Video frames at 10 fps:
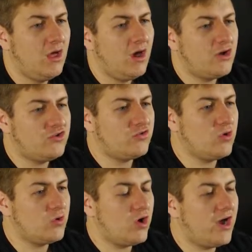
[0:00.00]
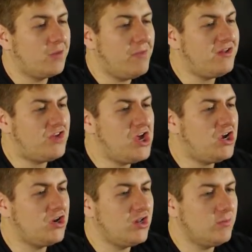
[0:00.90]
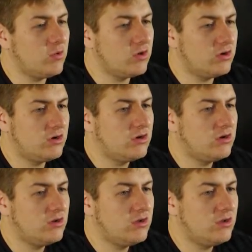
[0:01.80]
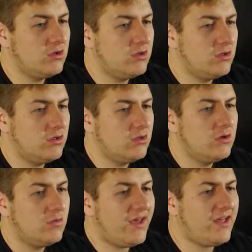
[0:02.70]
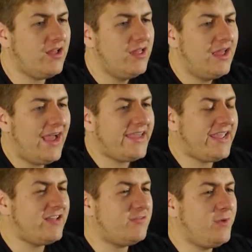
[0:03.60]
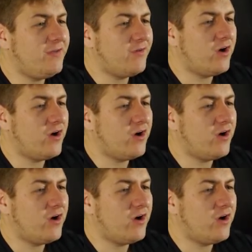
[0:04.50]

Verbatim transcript: I just don't know how to make, take it anymore. Well, I can't speak for